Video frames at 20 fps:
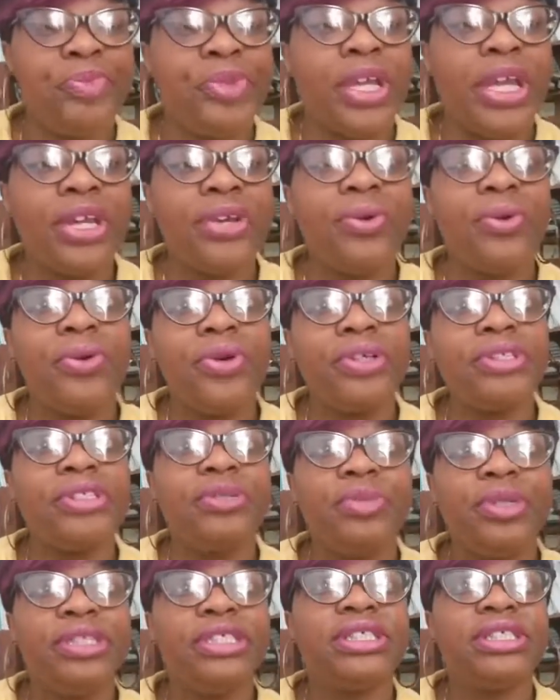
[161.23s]
in order
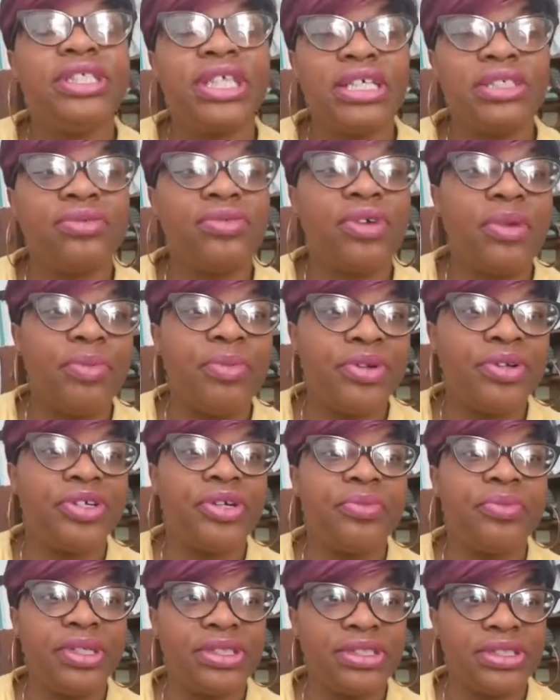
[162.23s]
to be successful at building
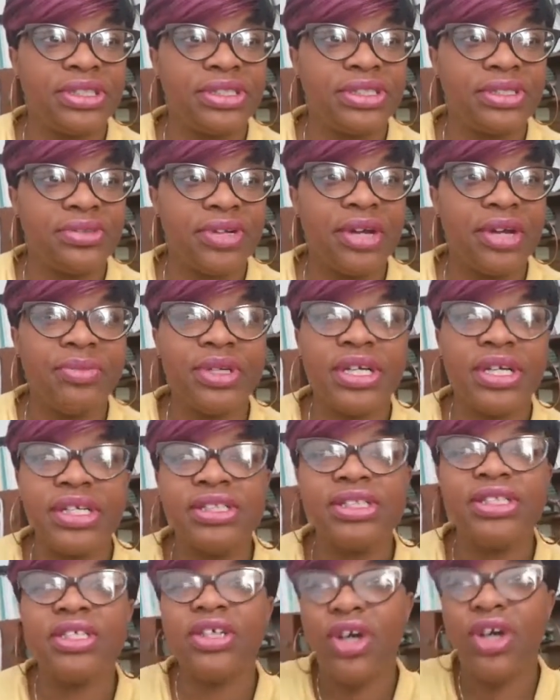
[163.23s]
your business, right?
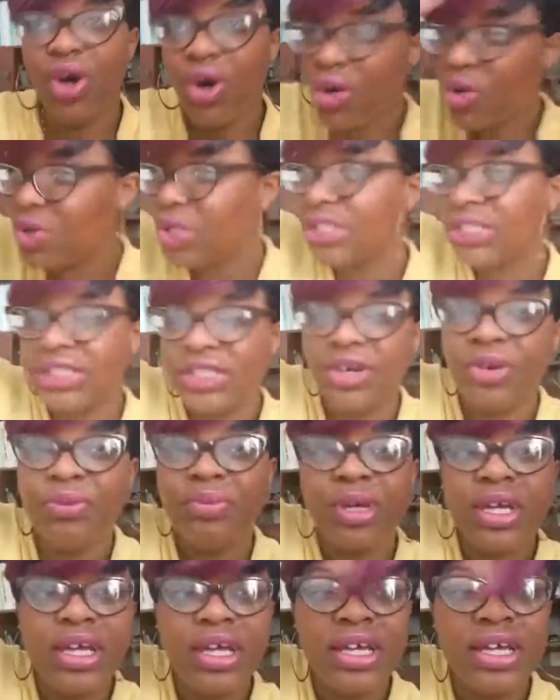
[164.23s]
Because the goal is so
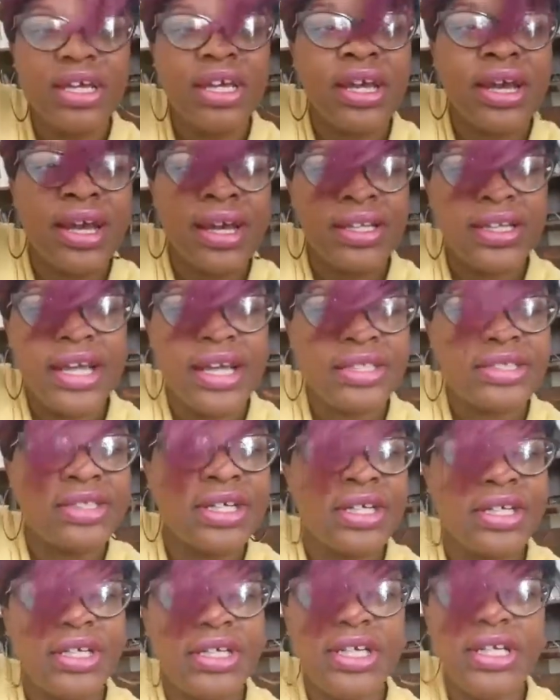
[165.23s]
big that it's
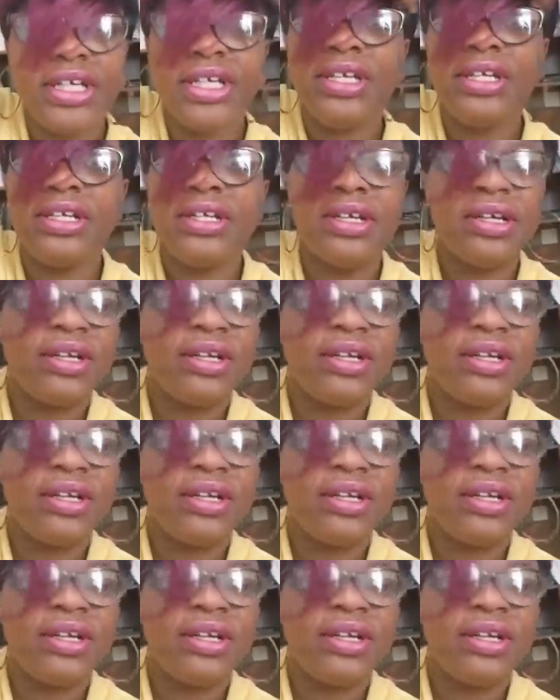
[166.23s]
going to need,